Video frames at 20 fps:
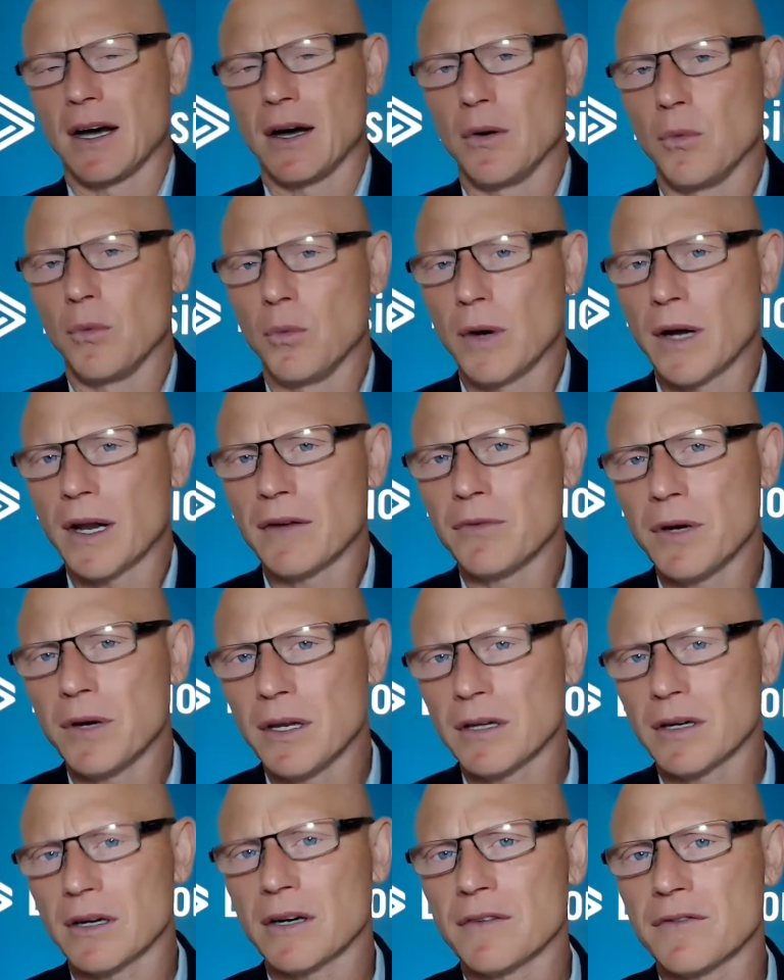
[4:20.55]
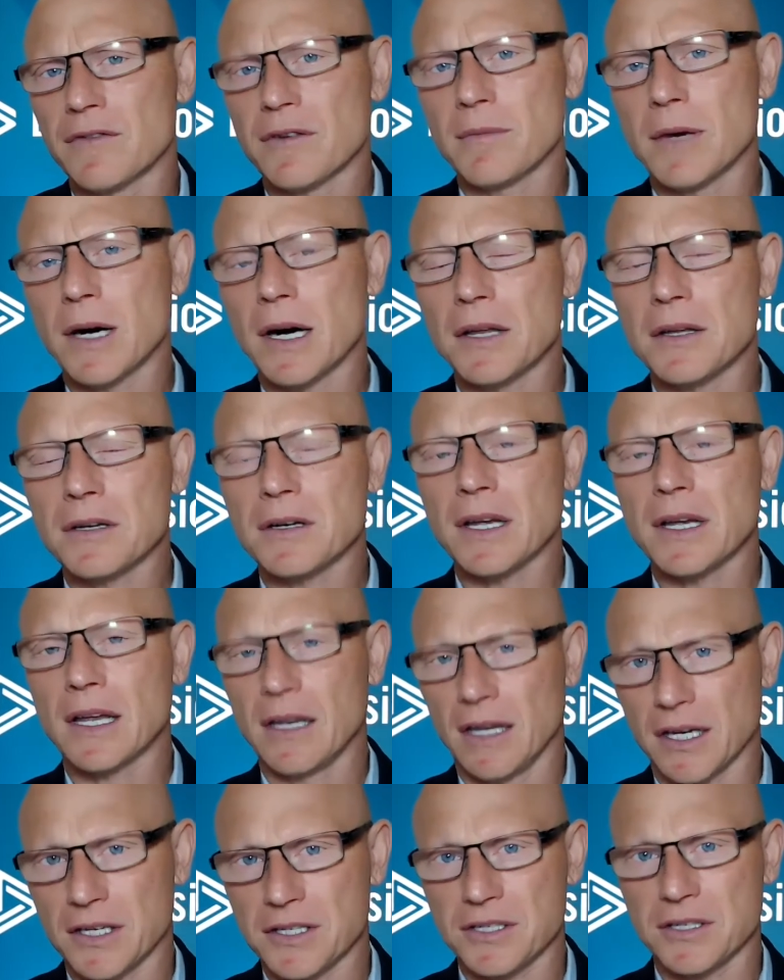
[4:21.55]
what have we learned from other
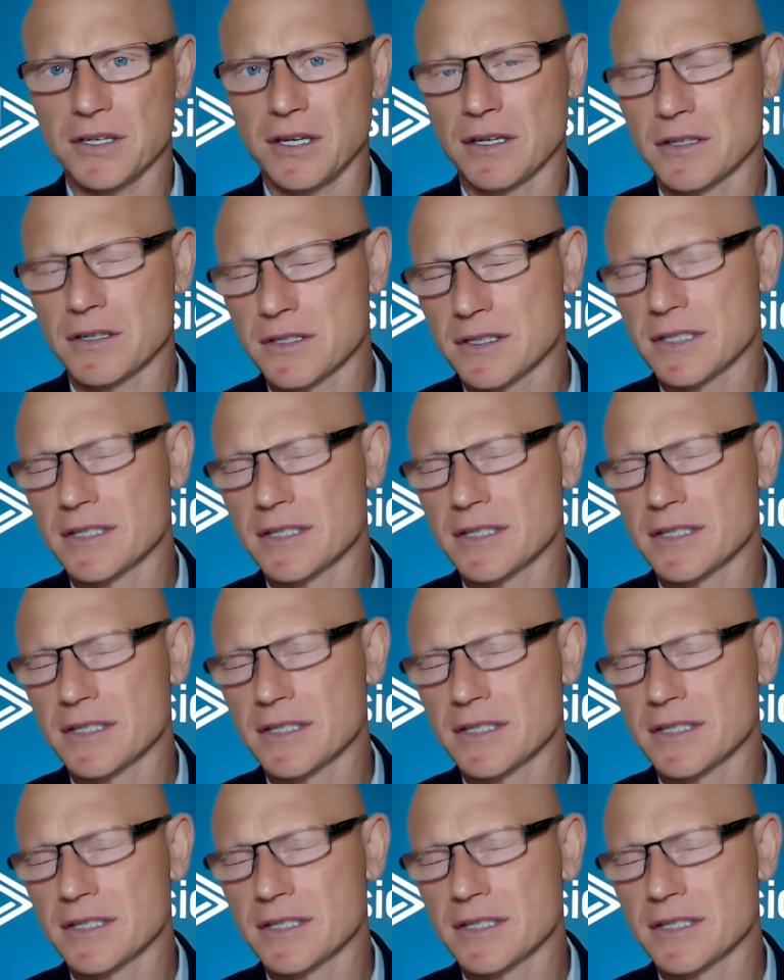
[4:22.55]
election years?